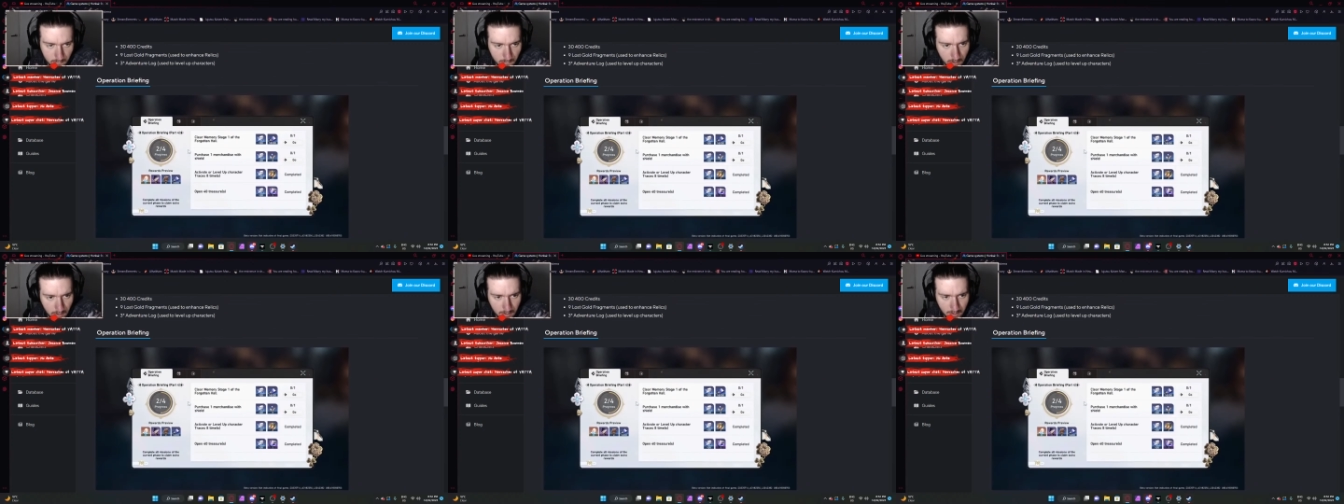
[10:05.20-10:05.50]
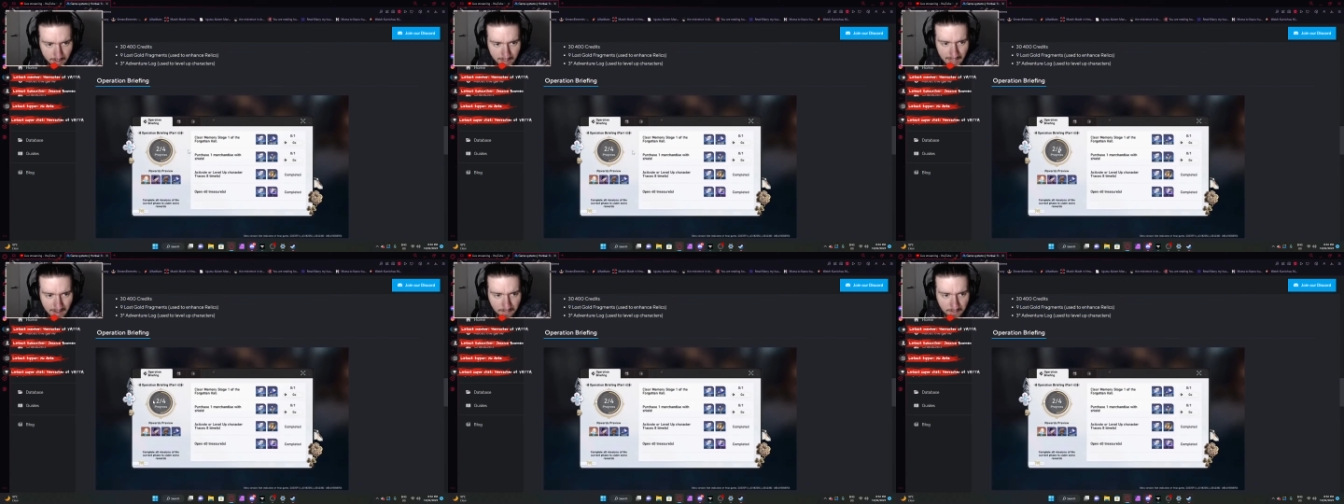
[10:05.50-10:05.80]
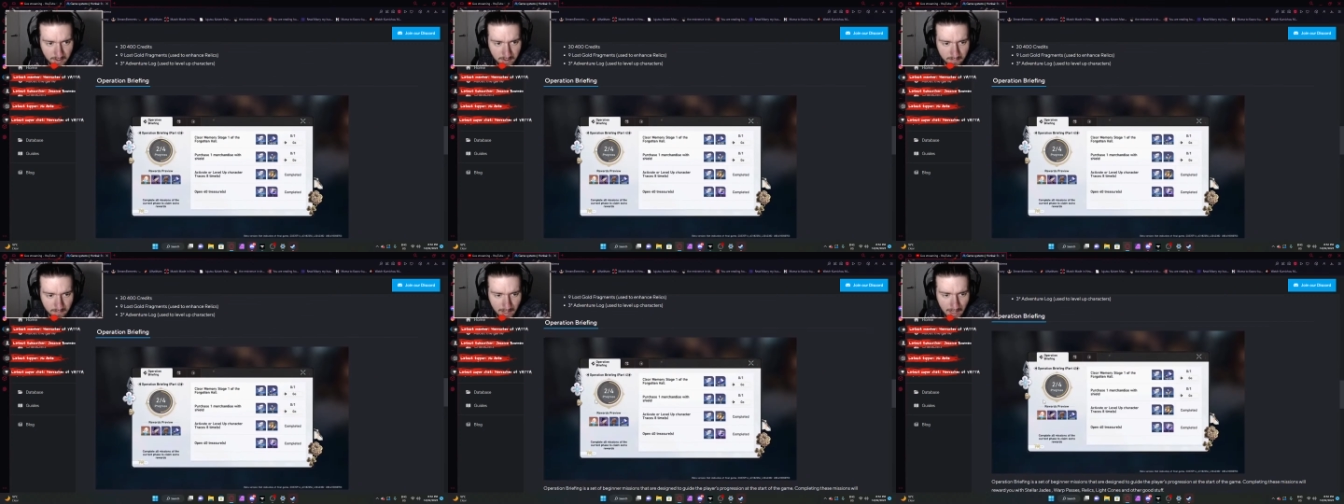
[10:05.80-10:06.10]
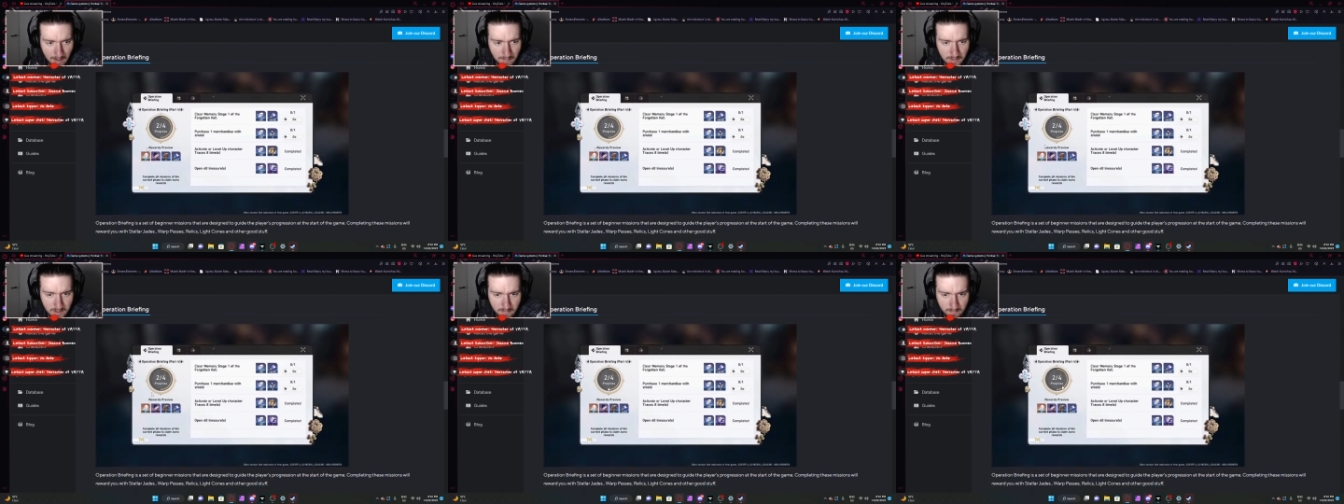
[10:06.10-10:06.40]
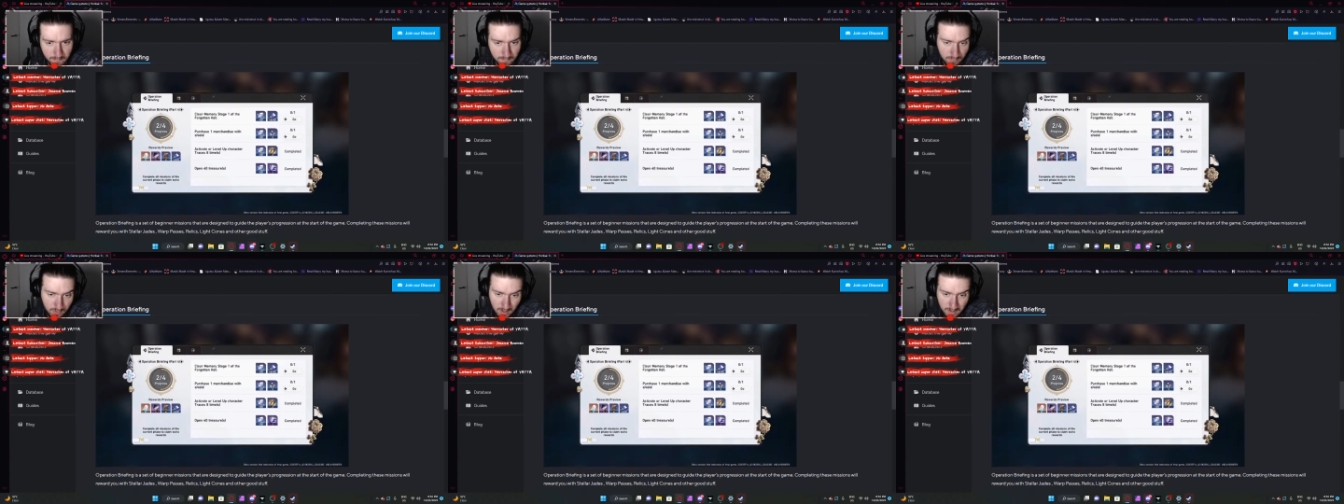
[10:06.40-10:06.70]
Like every game
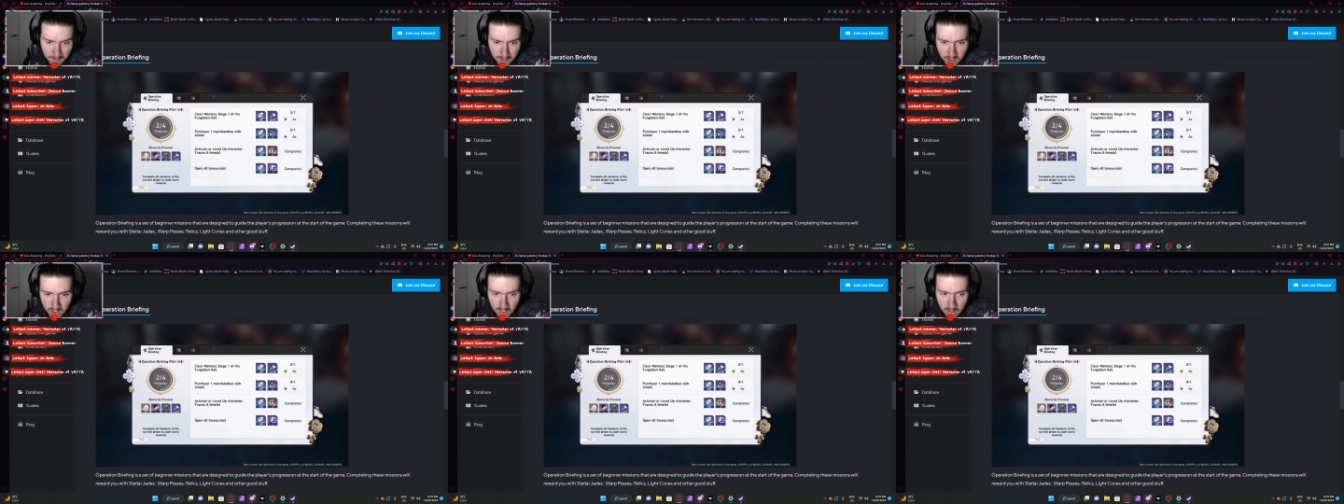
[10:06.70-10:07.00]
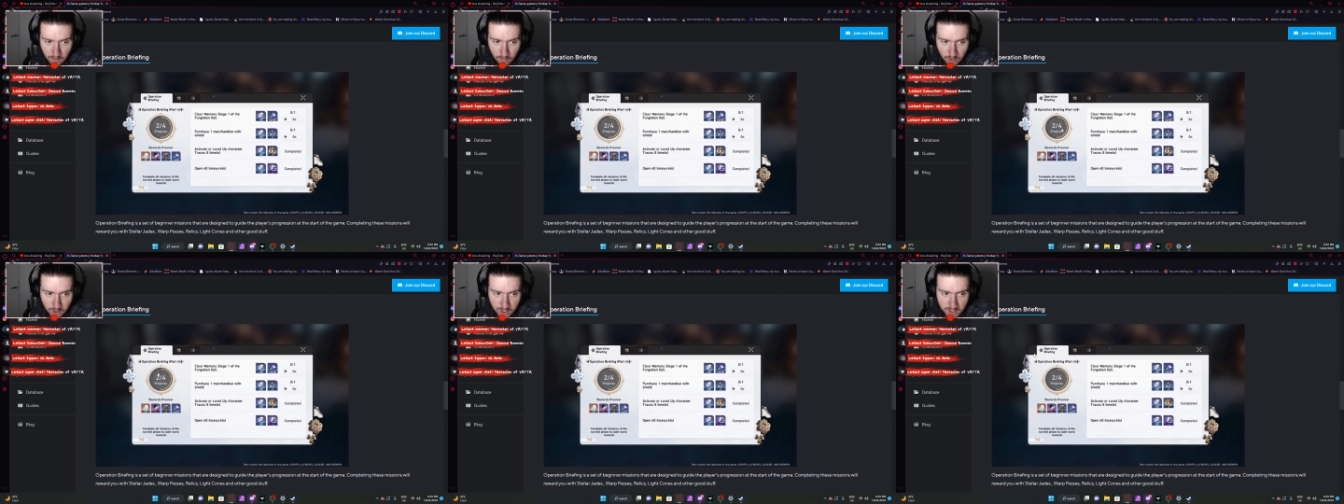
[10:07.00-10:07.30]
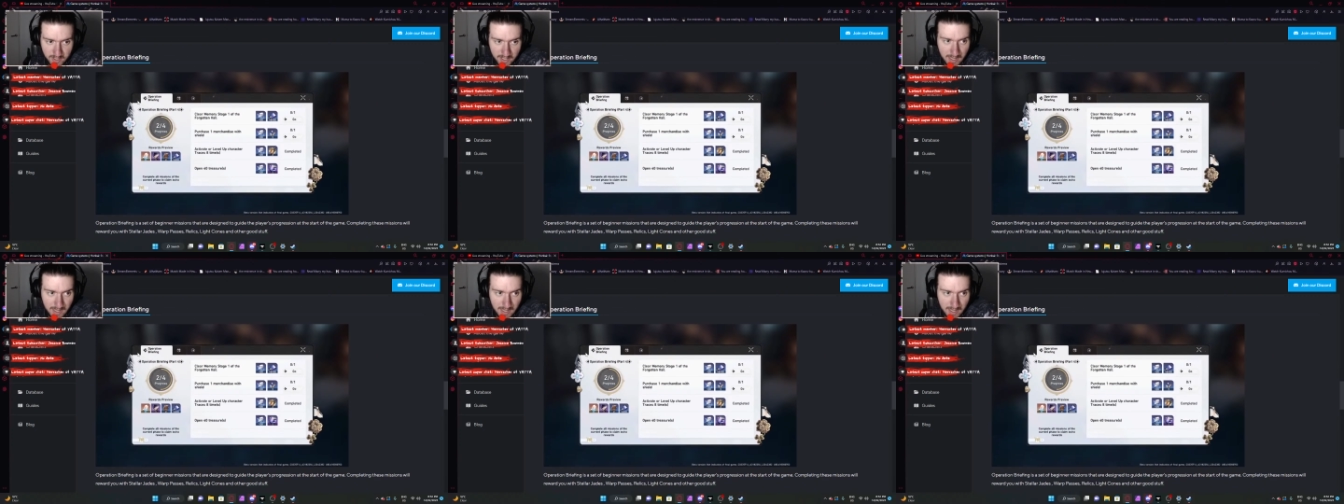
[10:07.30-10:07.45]
pretty much that launches,